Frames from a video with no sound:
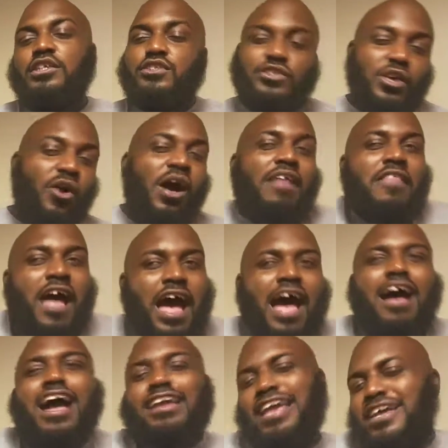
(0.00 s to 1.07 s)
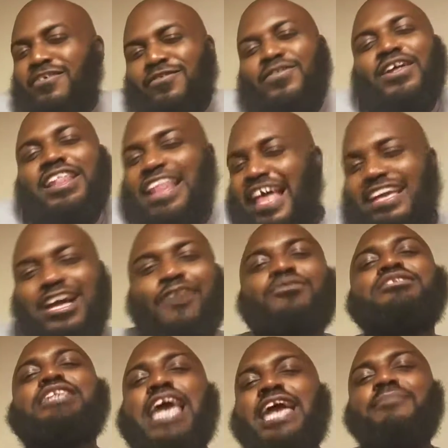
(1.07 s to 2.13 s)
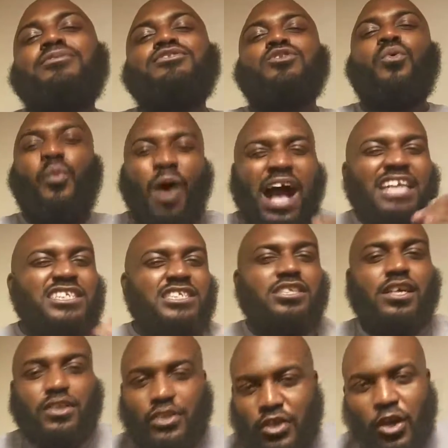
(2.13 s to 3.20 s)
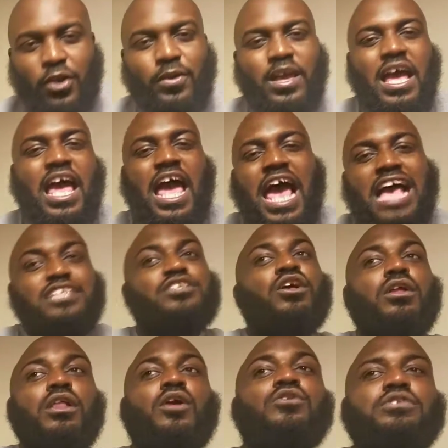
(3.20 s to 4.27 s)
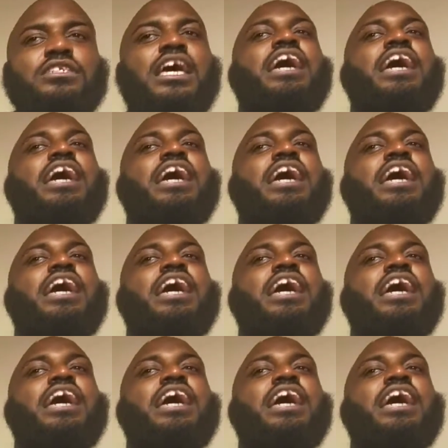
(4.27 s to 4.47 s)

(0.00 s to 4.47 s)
So I kind of felt like I was able to watch Dunkirk as close